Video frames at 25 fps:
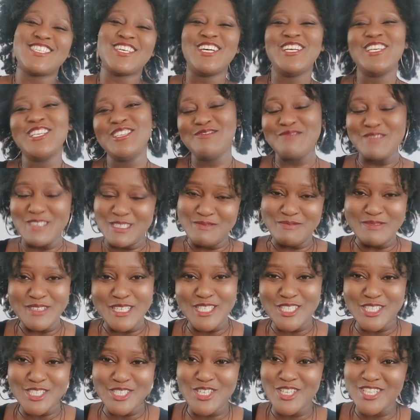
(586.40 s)
So you must
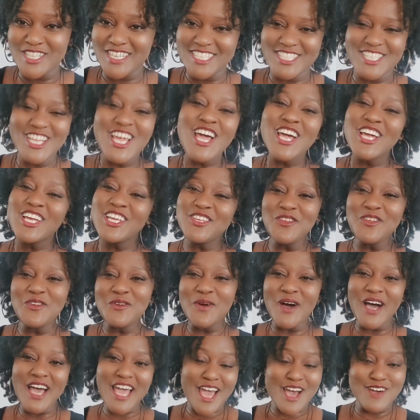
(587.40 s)
make sure that
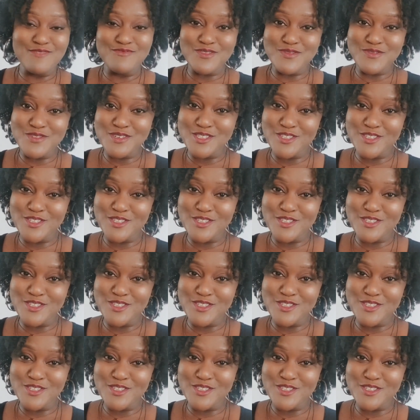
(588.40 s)
you are happy